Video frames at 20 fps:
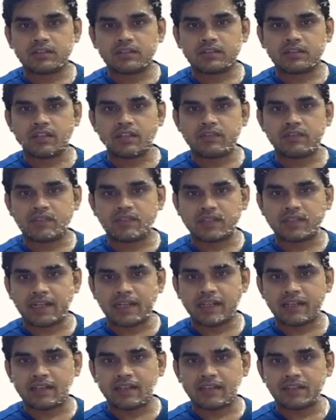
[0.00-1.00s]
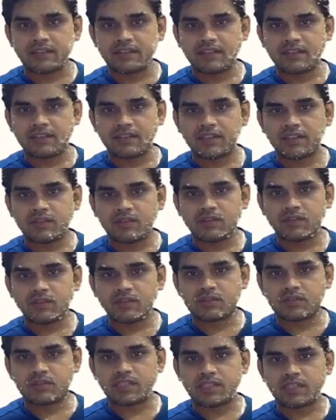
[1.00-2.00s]
if a triangle is given whose
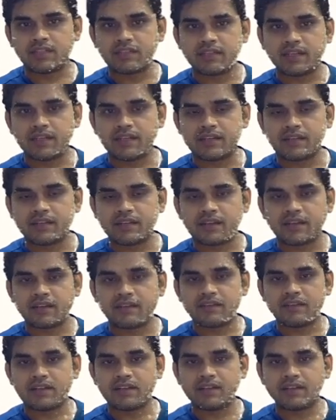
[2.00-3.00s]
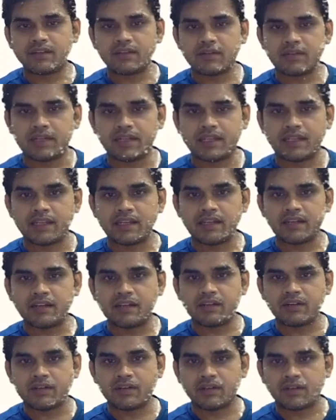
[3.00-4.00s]
three sides are given, so area,
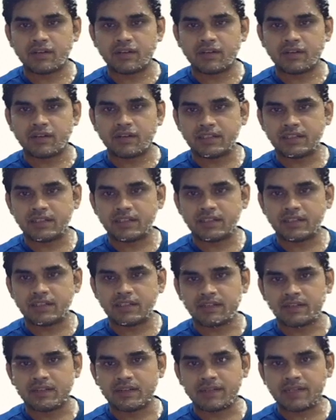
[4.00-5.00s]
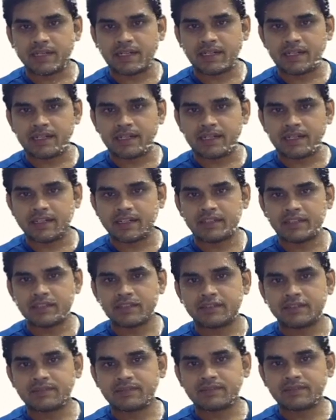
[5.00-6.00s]
or here it will be delta,
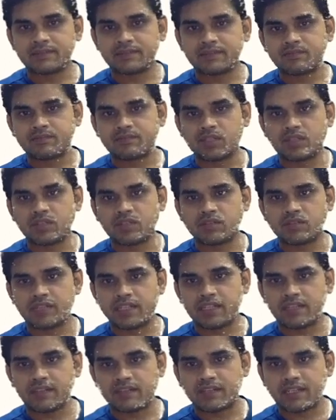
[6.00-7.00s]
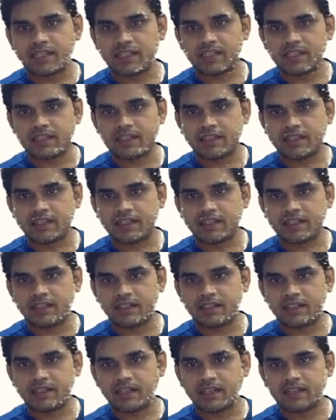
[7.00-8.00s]
because we have taken
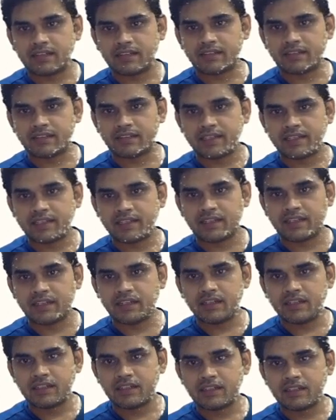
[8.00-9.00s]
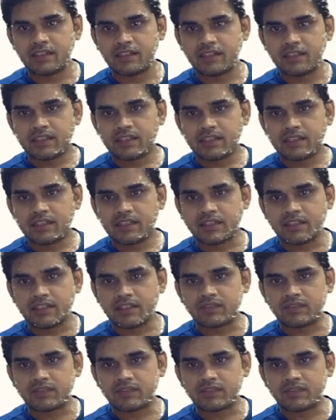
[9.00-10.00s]
delta as the area in this
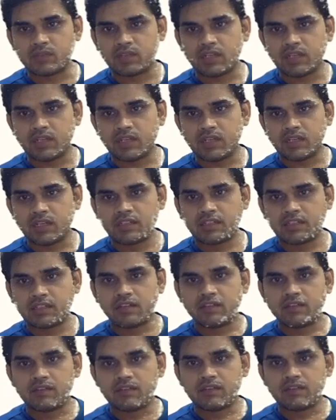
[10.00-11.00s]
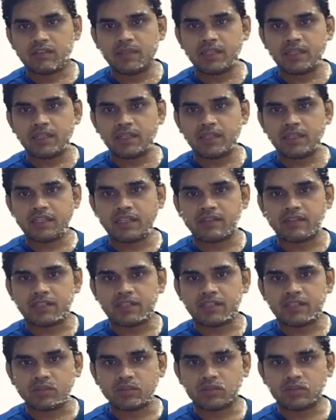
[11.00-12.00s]
formula, will be equal
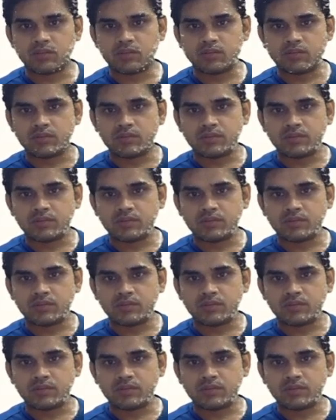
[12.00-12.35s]
to